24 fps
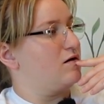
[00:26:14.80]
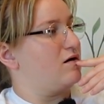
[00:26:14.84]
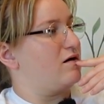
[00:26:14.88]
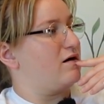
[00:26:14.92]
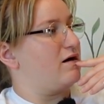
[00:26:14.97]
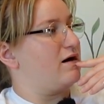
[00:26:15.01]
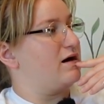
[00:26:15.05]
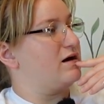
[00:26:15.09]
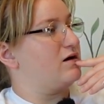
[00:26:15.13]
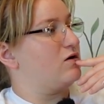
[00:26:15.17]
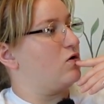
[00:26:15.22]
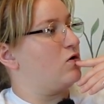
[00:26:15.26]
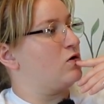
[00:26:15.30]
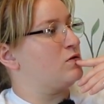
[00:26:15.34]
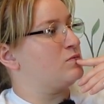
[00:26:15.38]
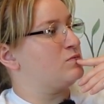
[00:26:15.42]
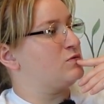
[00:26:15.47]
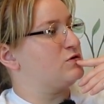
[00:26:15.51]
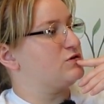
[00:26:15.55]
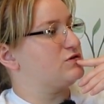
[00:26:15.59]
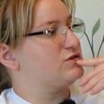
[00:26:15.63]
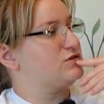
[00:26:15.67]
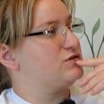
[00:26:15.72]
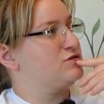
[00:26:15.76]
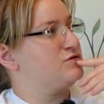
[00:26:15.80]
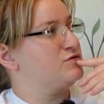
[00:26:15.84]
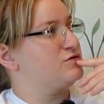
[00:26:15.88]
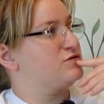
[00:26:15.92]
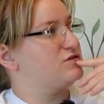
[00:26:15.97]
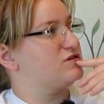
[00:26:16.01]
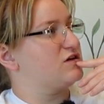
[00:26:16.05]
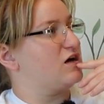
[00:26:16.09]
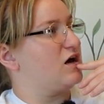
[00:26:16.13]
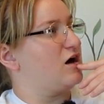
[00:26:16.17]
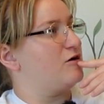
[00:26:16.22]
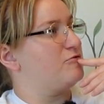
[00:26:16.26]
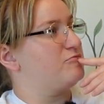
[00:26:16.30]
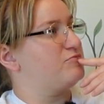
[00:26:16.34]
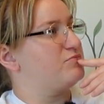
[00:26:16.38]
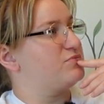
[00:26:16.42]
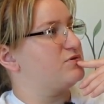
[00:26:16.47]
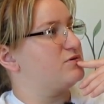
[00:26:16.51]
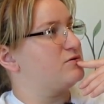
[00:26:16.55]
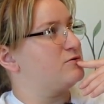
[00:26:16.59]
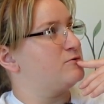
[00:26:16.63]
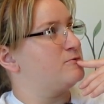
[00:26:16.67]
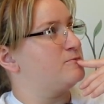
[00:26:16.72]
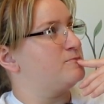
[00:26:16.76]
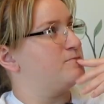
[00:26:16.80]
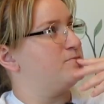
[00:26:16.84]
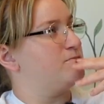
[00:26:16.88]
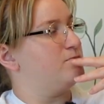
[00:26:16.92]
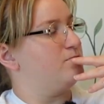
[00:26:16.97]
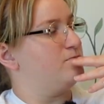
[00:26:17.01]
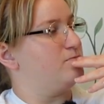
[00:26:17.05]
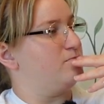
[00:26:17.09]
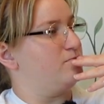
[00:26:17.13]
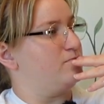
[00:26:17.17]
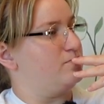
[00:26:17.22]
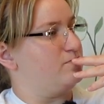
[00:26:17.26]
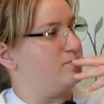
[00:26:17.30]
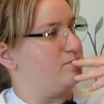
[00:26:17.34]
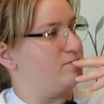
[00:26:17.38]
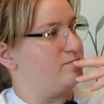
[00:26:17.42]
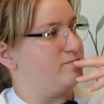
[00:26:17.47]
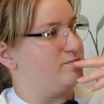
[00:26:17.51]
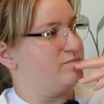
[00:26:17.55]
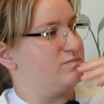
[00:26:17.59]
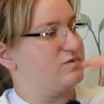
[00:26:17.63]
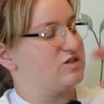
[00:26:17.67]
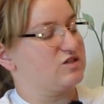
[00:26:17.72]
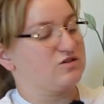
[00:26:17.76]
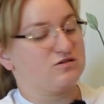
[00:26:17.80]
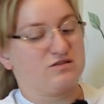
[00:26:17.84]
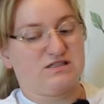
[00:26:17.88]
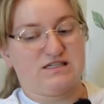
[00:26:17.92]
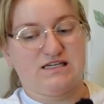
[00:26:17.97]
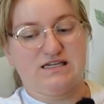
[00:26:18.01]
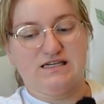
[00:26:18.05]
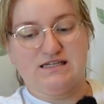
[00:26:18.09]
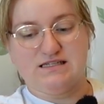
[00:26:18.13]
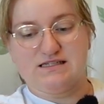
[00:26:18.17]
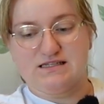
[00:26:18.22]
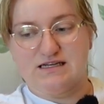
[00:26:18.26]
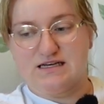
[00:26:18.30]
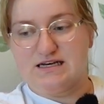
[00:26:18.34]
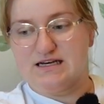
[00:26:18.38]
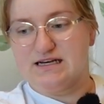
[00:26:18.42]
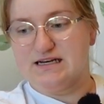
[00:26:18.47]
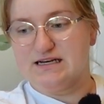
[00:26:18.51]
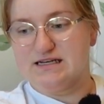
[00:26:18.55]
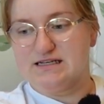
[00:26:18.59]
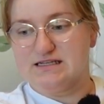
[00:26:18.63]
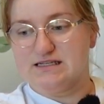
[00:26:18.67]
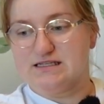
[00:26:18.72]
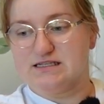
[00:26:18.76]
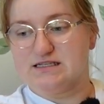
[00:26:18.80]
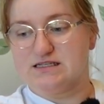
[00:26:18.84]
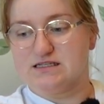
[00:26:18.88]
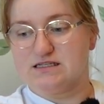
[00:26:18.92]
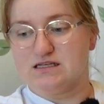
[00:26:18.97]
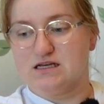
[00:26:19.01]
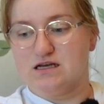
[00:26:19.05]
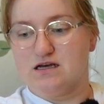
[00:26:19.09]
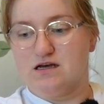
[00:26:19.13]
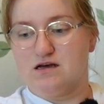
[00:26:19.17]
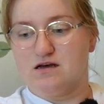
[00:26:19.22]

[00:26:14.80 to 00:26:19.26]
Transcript: I almost used up. So this is,